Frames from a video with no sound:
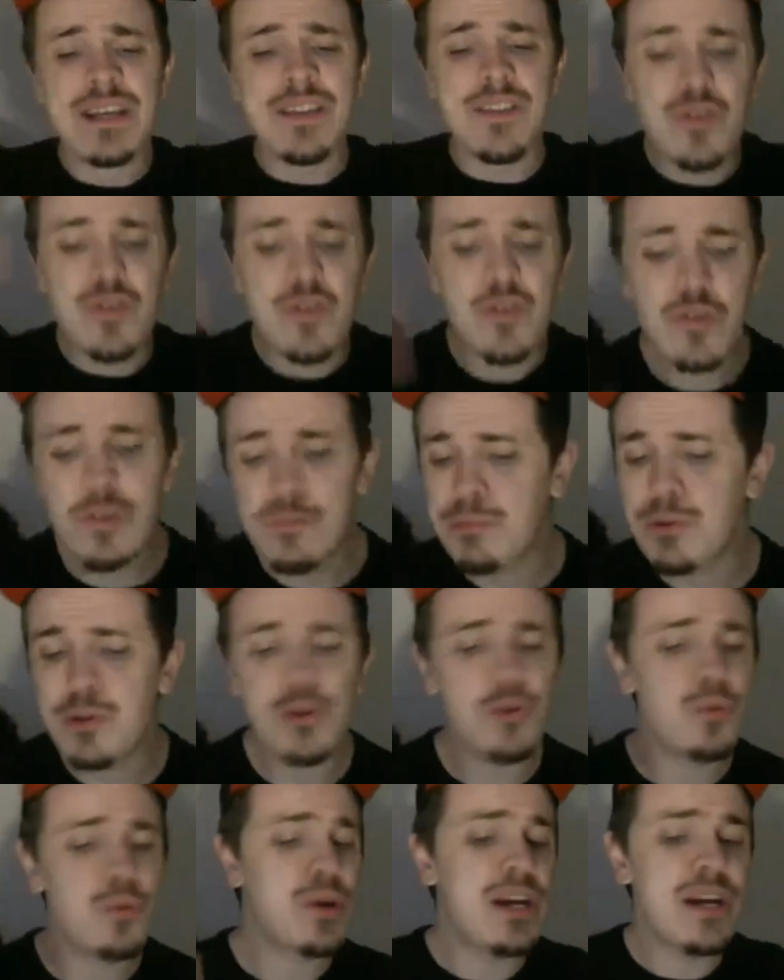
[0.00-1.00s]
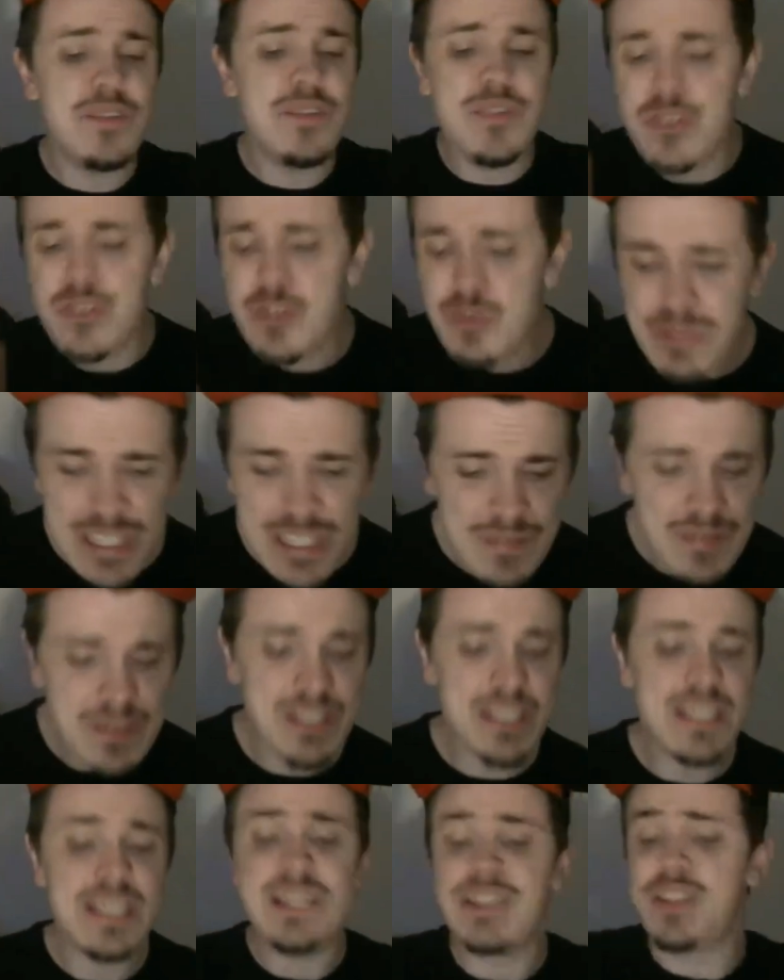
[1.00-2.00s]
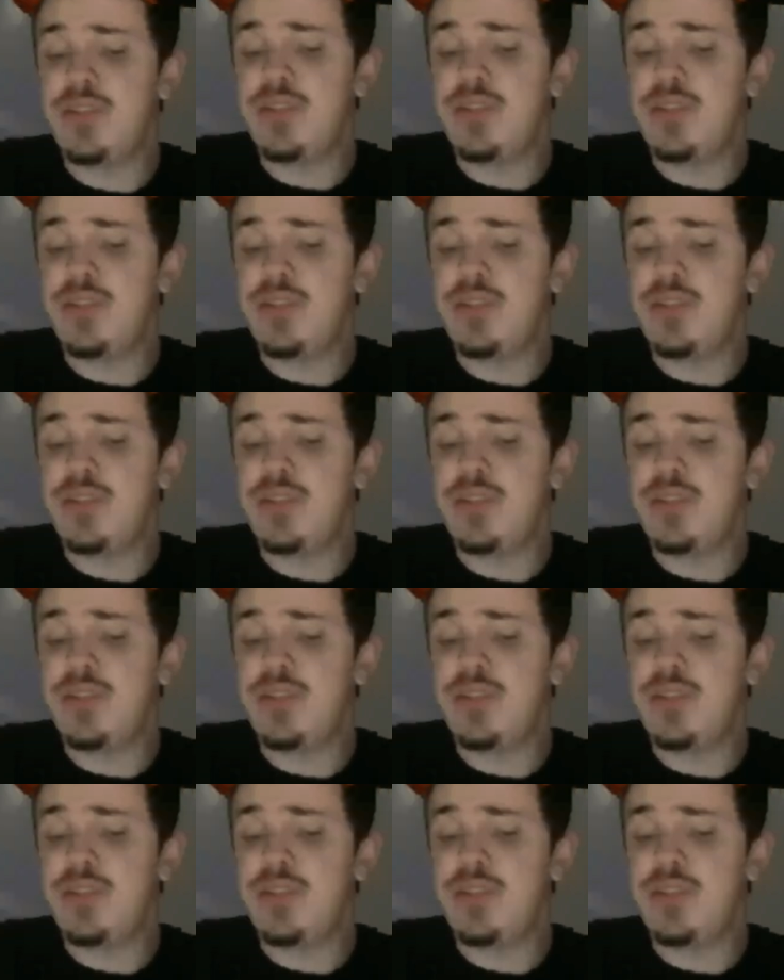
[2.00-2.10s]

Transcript: the new Blu ray, the new DVD,